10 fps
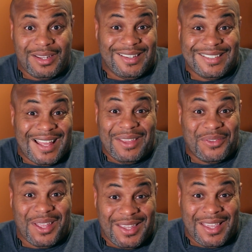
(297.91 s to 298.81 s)
He
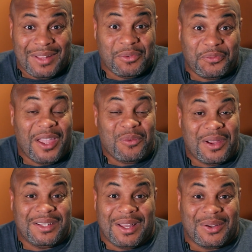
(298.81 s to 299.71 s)
can't even fight
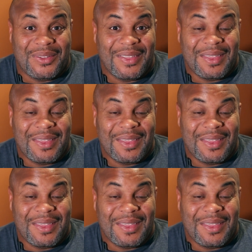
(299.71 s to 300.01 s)
right now.